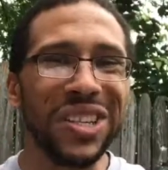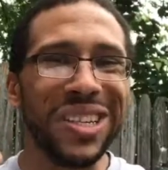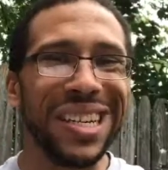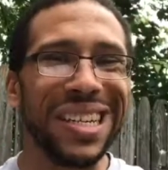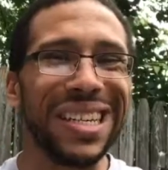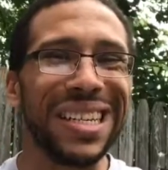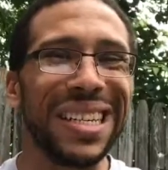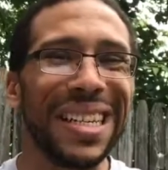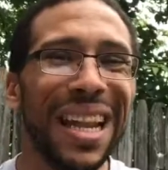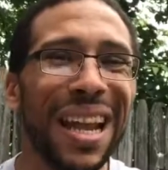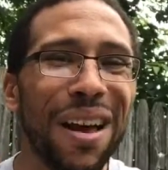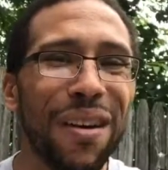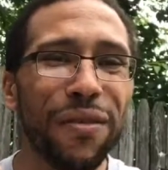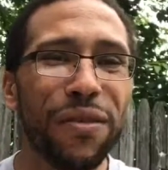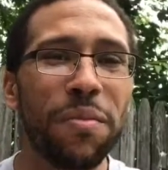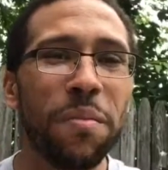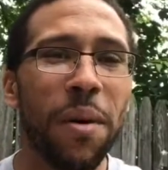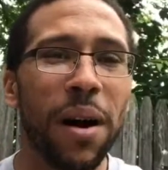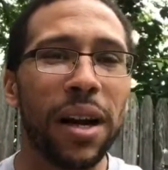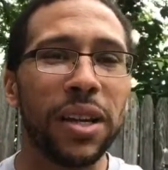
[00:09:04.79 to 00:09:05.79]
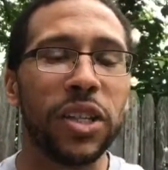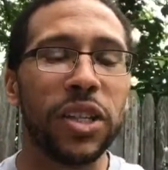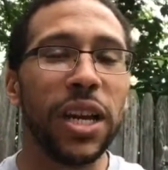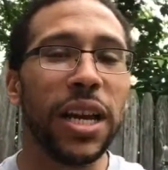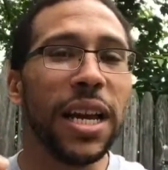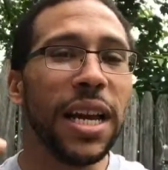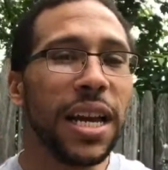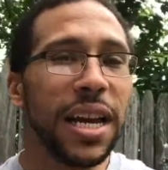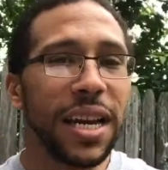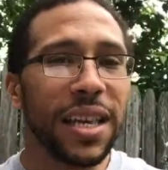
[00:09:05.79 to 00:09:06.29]
She's loved much.
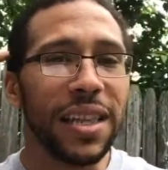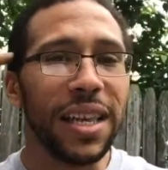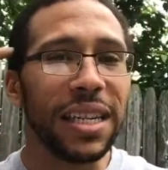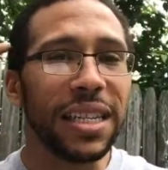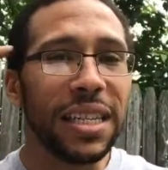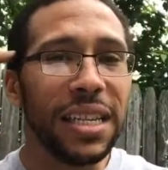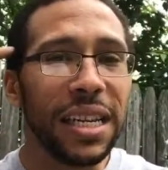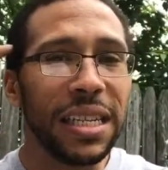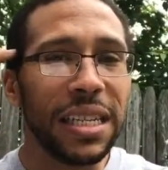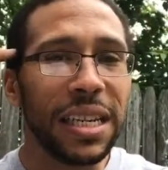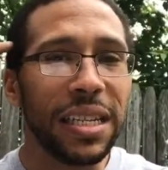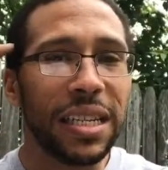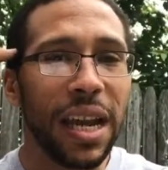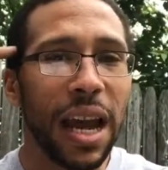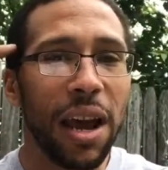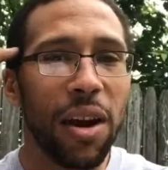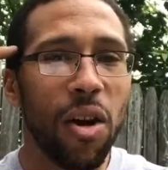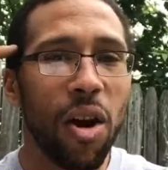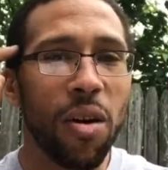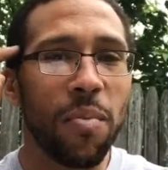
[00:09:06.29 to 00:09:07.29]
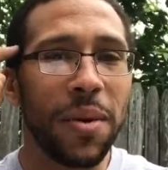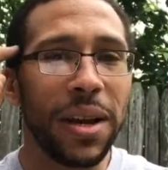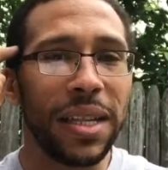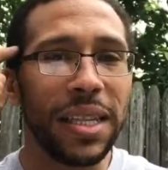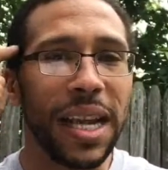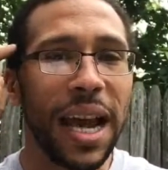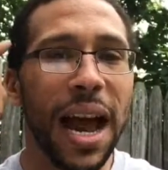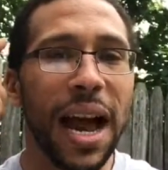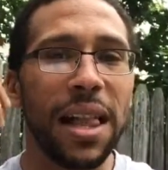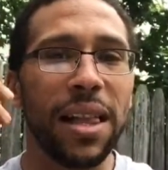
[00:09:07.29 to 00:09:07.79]
This needs to take our
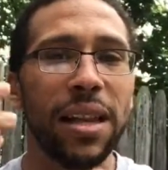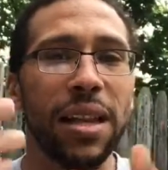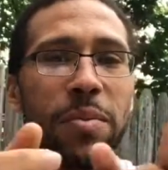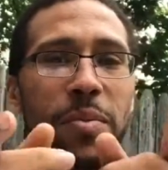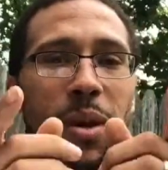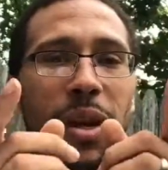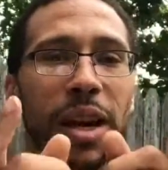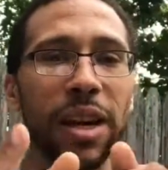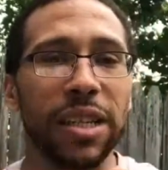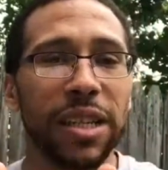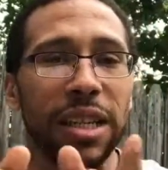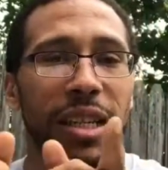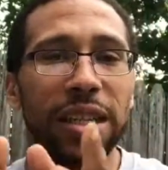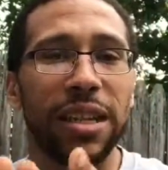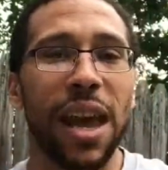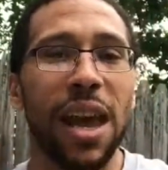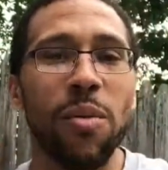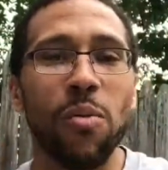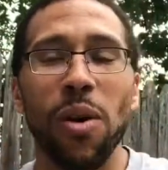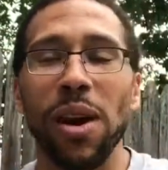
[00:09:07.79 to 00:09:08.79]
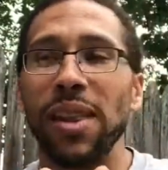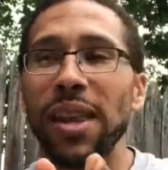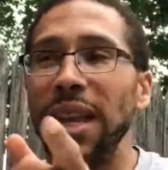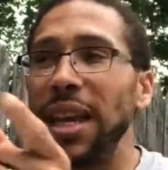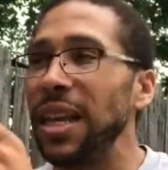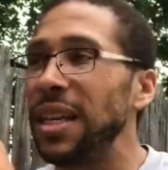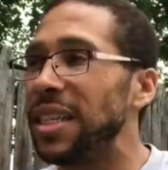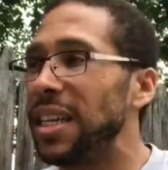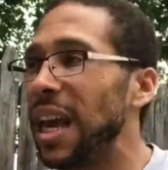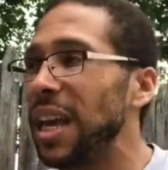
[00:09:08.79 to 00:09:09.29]
mentality, because the same way
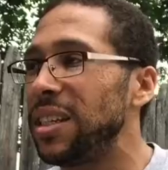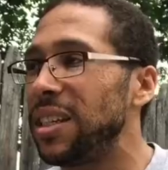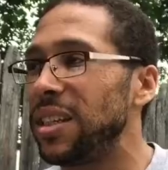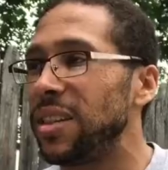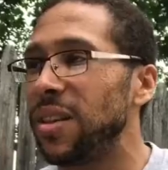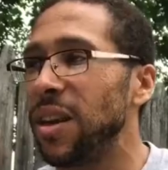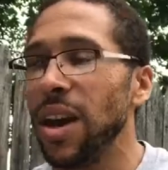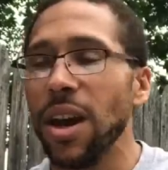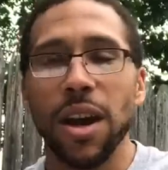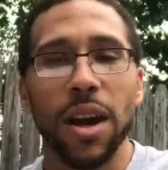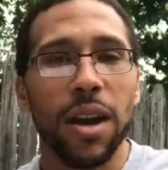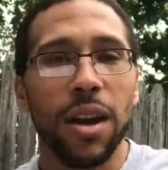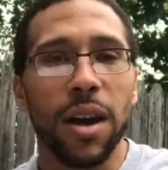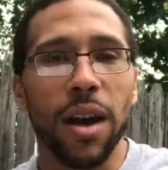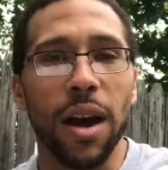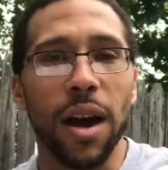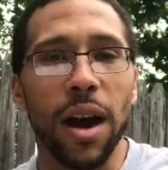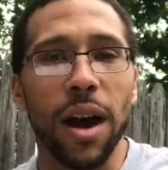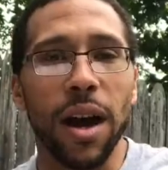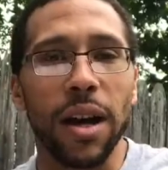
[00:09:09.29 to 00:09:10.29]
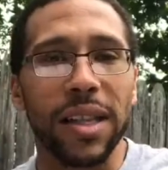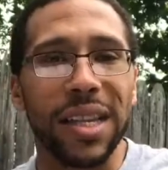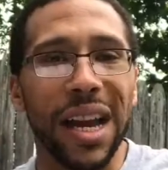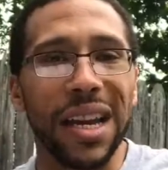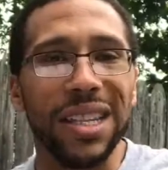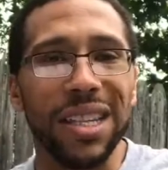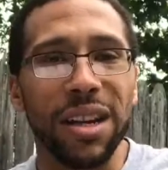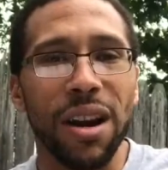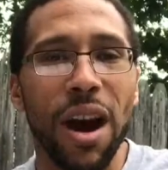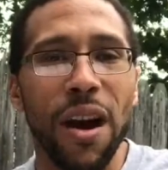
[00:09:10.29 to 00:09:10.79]
that he takes his
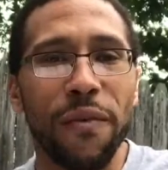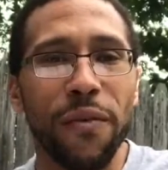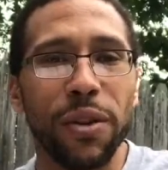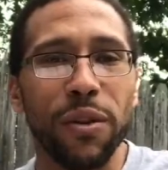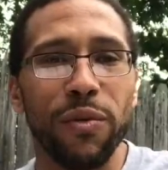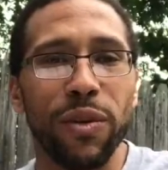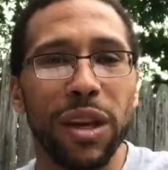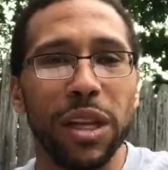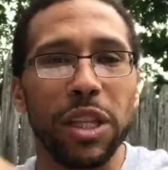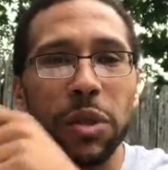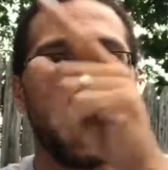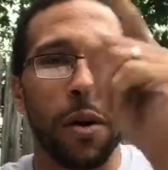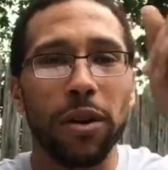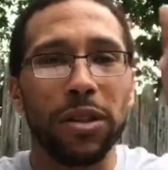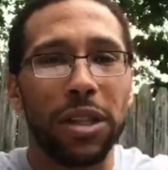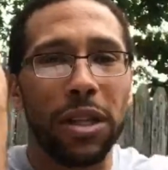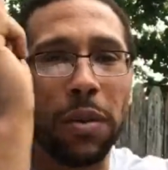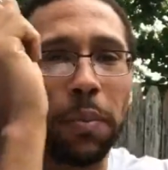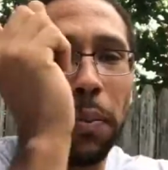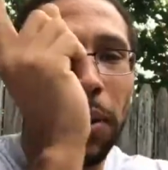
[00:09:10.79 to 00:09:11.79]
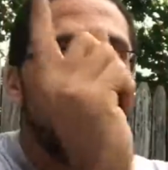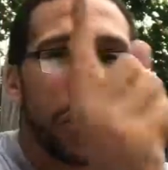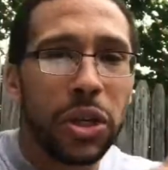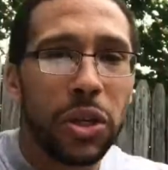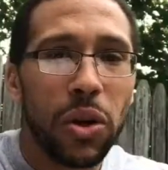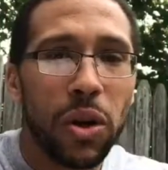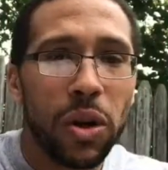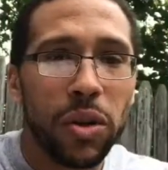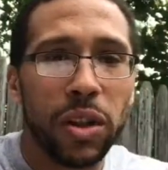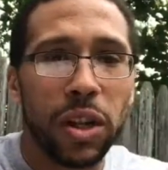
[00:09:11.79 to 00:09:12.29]
attention off of the religious person and
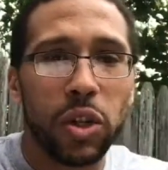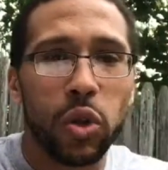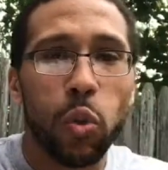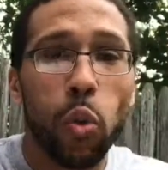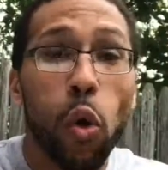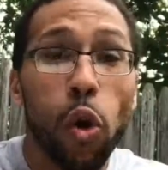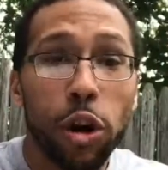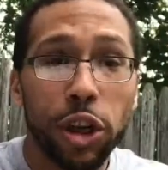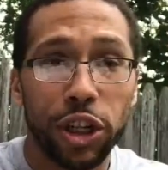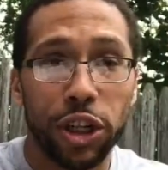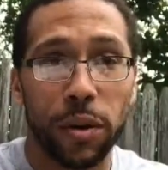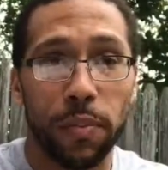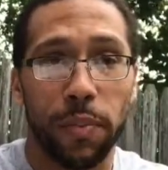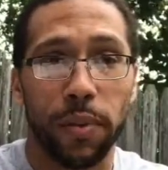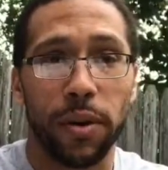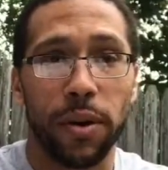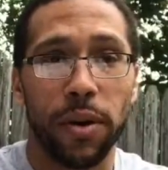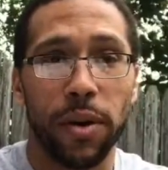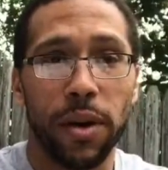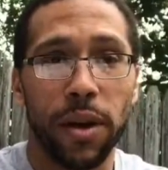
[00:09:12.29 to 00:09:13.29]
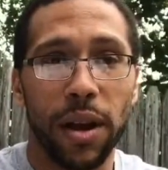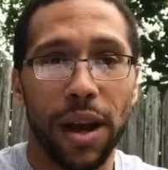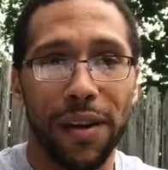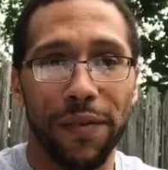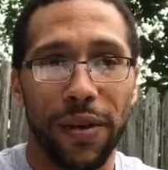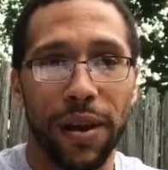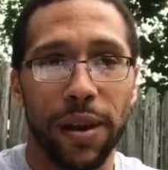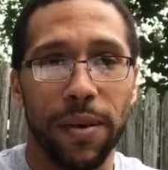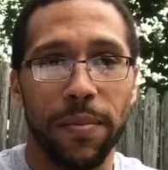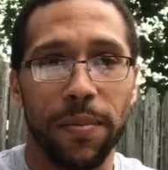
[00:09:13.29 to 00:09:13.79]
puts it on this worshiper
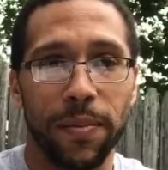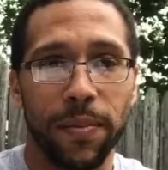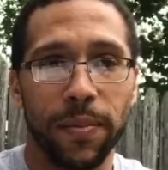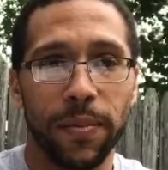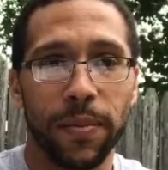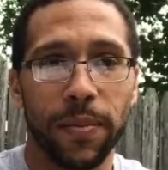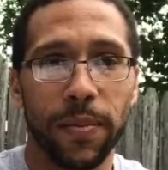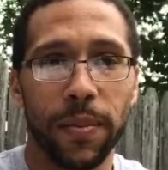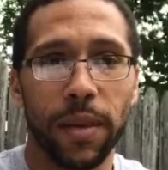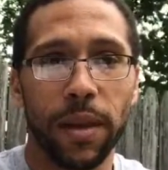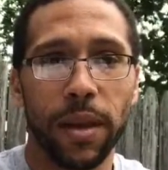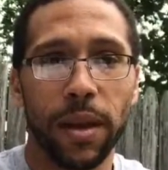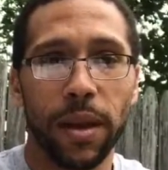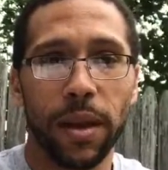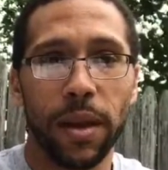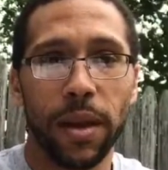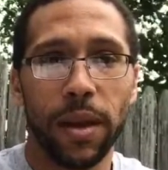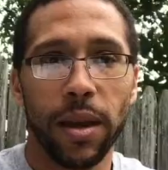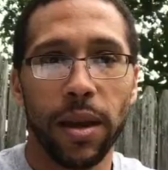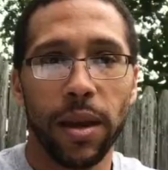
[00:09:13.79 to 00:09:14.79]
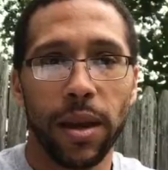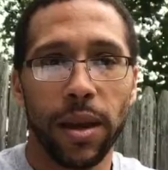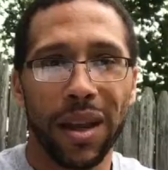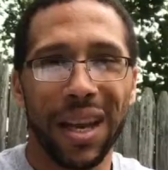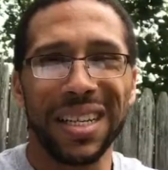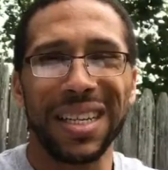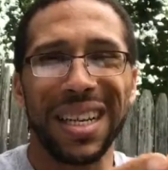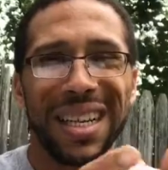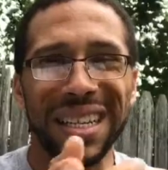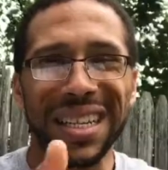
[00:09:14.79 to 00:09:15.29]
of him,
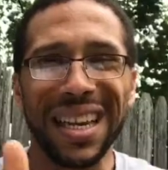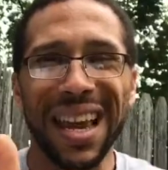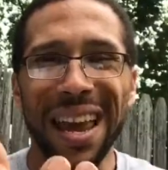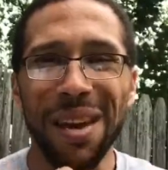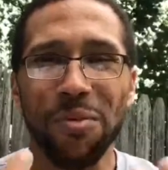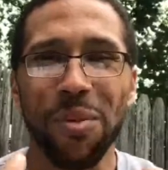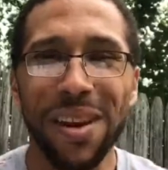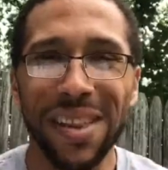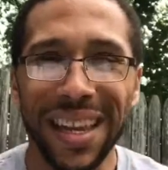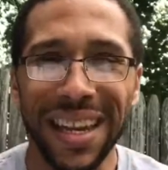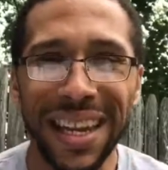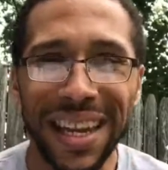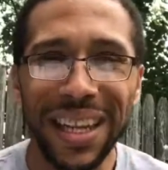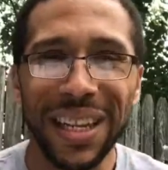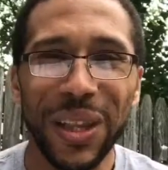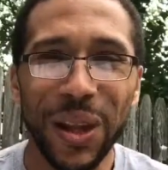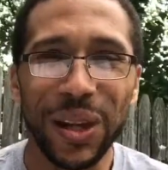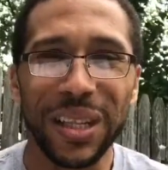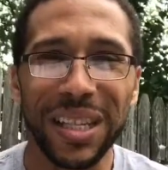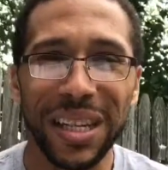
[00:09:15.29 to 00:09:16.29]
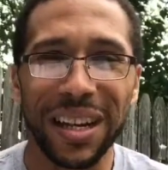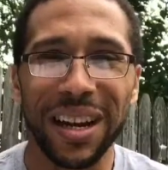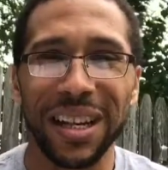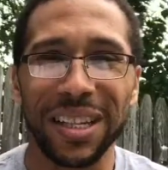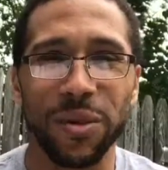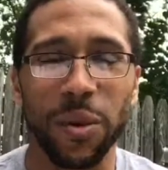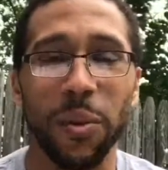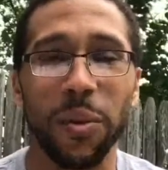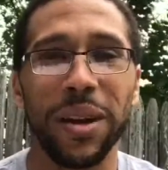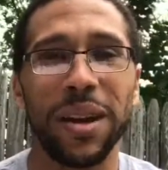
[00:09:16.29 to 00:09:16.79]
it's the same way that he looks at
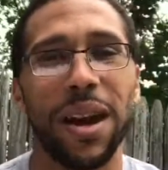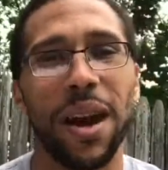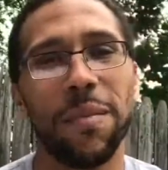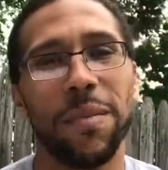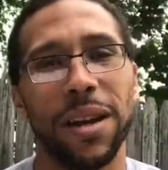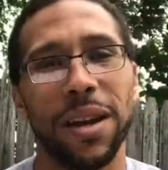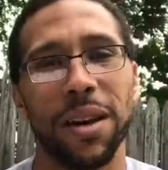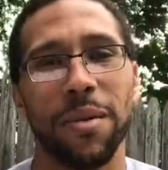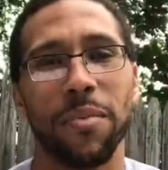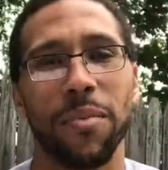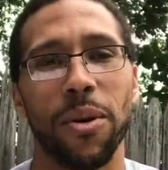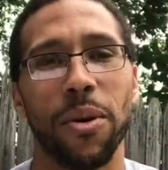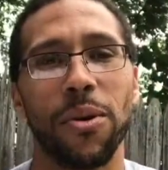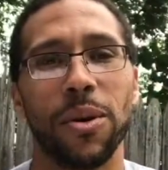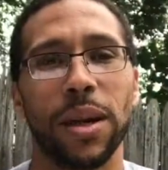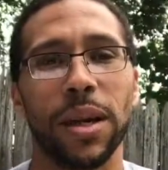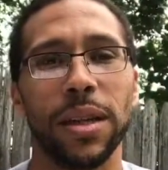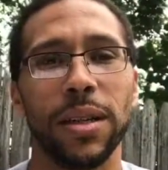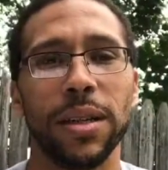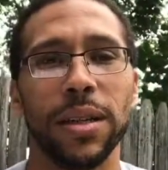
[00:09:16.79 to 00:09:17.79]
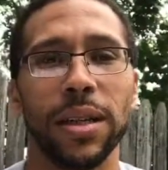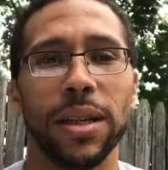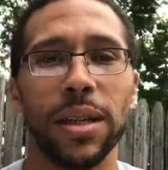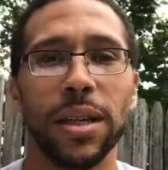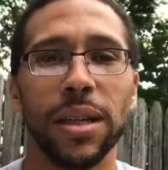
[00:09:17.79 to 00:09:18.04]
us when we come to him broken.